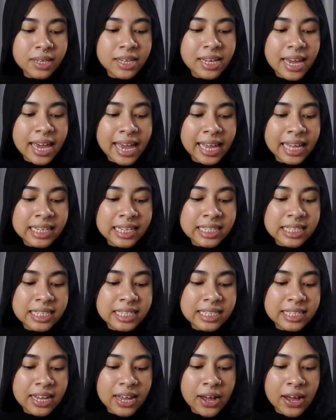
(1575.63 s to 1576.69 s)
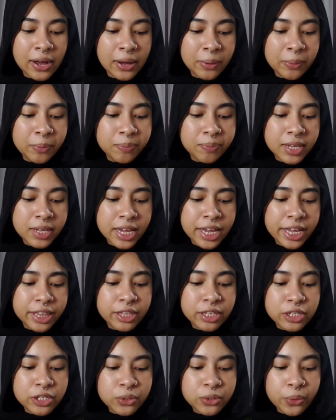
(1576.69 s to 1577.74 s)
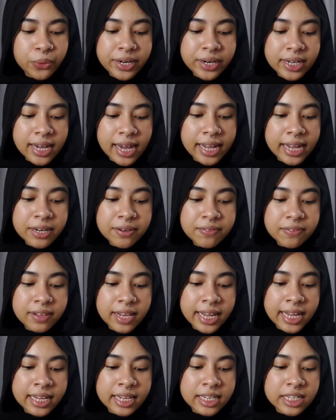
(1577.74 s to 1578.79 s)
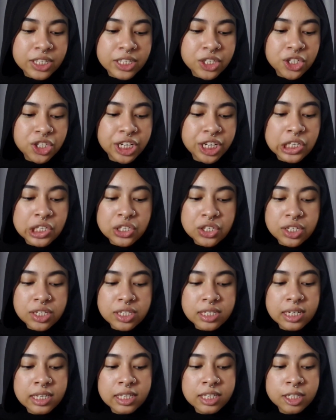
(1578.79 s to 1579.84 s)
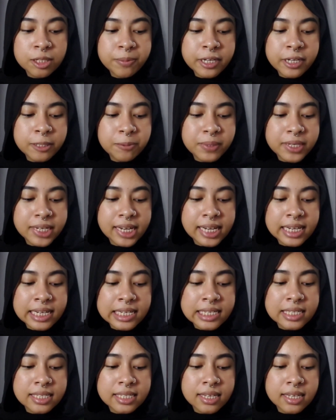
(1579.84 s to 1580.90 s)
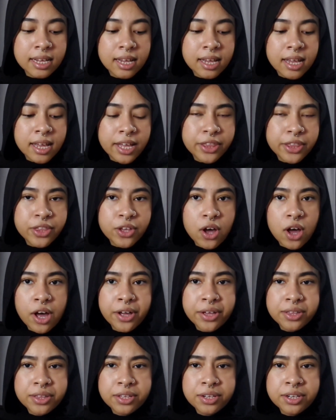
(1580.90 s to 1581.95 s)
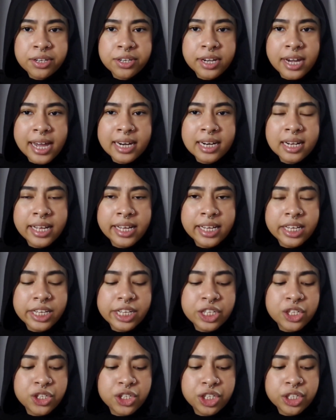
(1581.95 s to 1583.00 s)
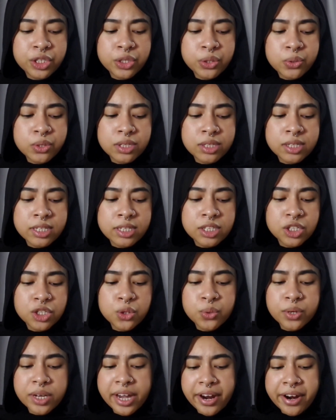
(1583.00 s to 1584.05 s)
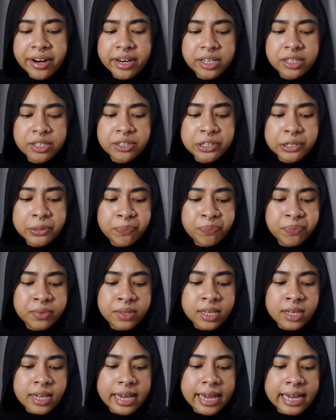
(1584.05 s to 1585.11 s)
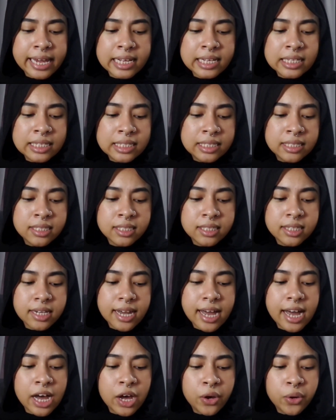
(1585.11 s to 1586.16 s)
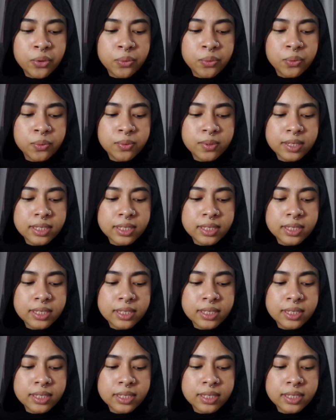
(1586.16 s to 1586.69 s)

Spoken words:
And the story kind of like changes a little bit because the author kind of like introduced this new character, and how